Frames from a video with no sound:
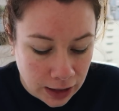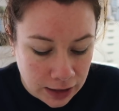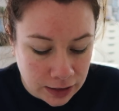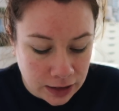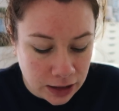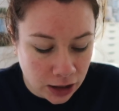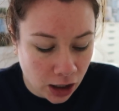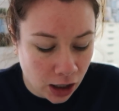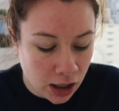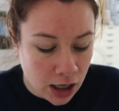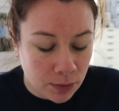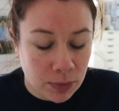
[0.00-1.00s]
in
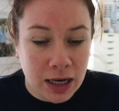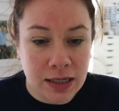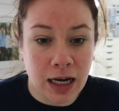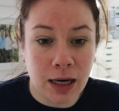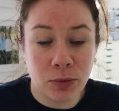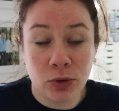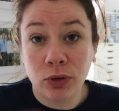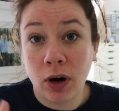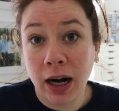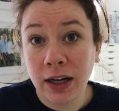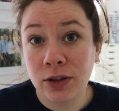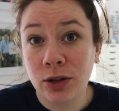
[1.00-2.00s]
here because I'm
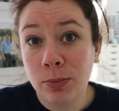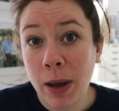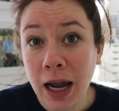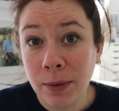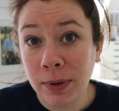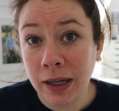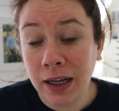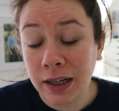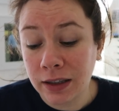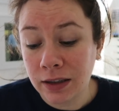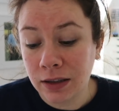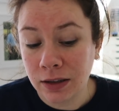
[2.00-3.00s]
trying to back
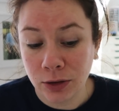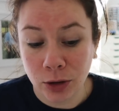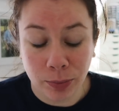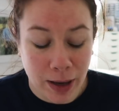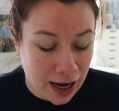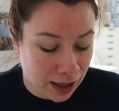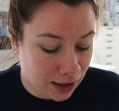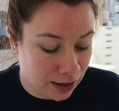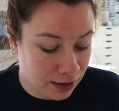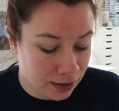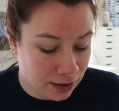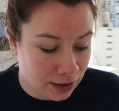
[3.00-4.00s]
plan or
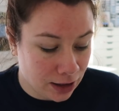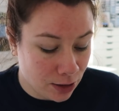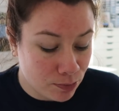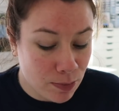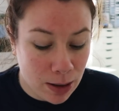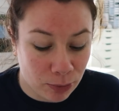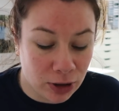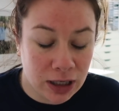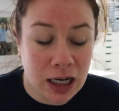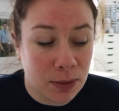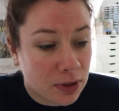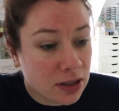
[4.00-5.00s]
back memory
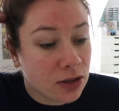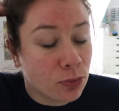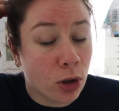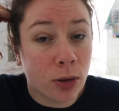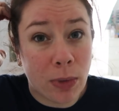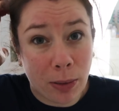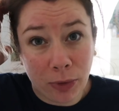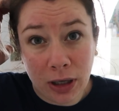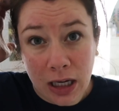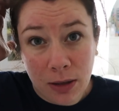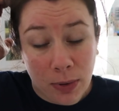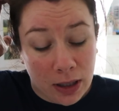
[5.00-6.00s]
keep. This is more memory
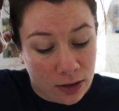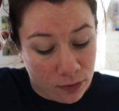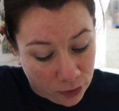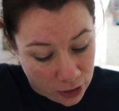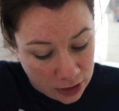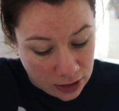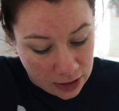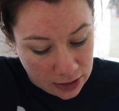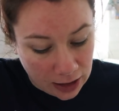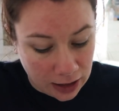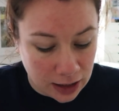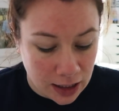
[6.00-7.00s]
keeping
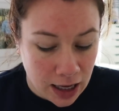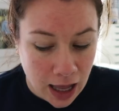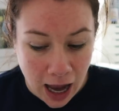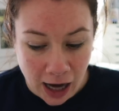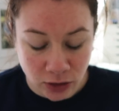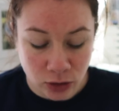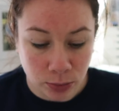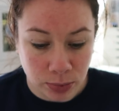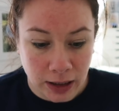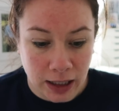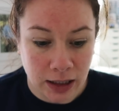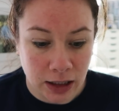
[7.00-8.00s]
versus like actual
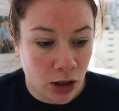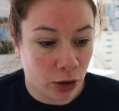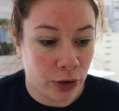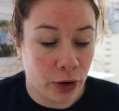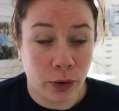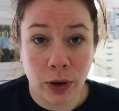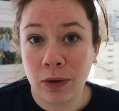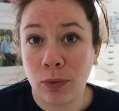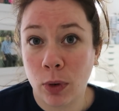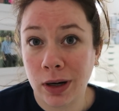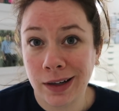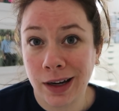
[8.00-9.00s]
planning, although if
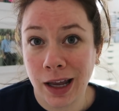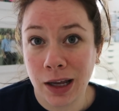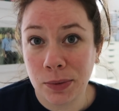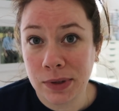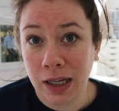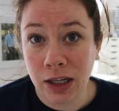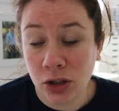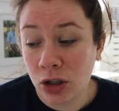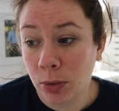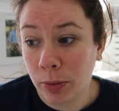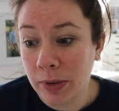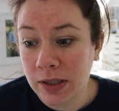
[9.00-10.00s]
one day was like
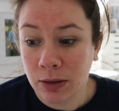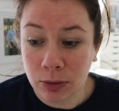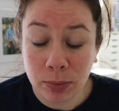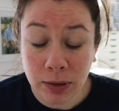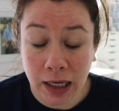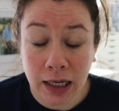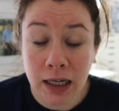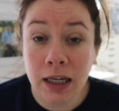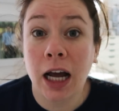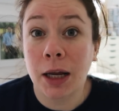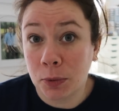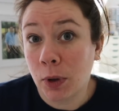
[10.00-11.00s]
super busy with
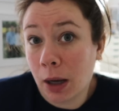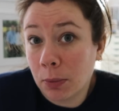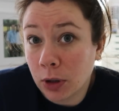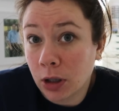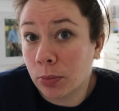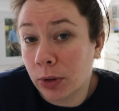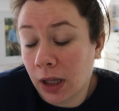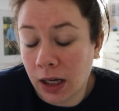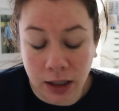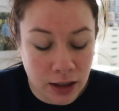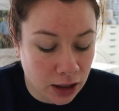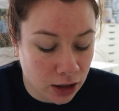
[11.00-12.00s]
planning, I'm gonna put
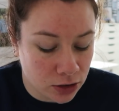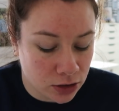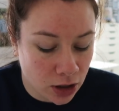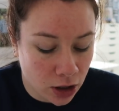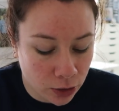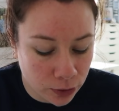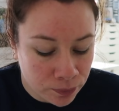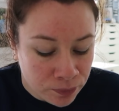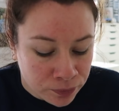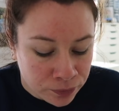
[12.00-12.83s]
that in here. So